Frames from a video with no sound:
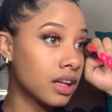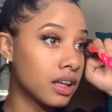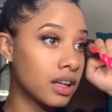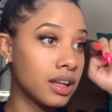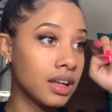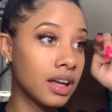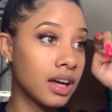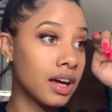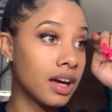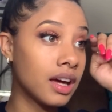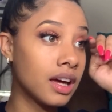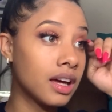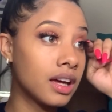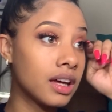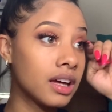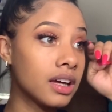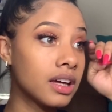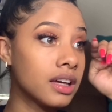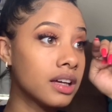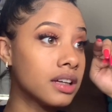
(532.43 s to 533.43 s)

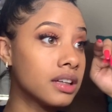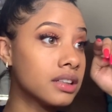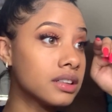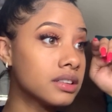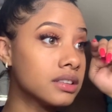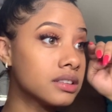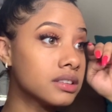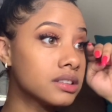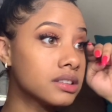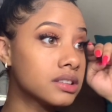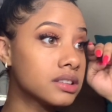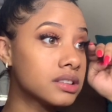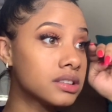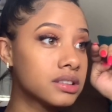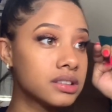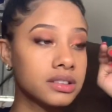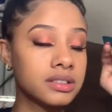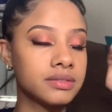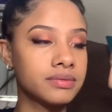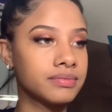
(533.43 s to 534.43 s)
Yes.
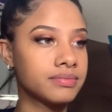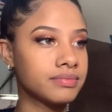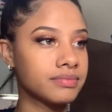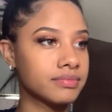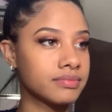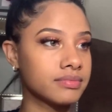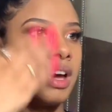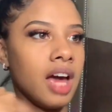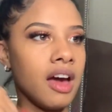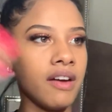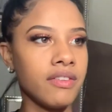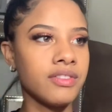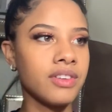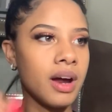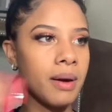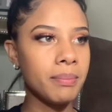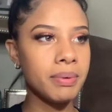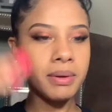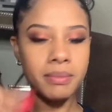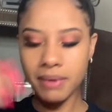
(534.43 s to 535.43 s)
After I
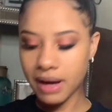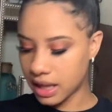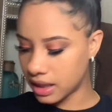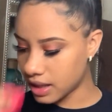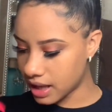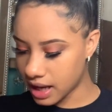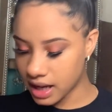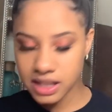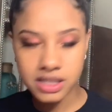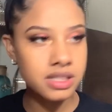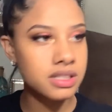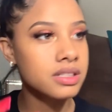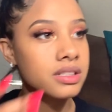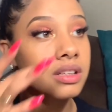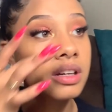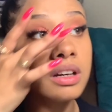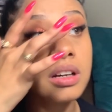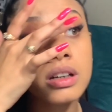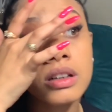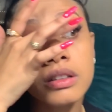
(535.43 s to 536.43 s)
put my lashes
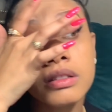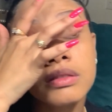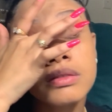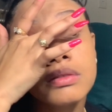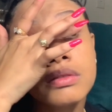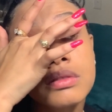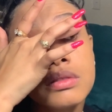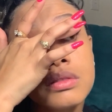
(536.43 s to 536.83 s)
on,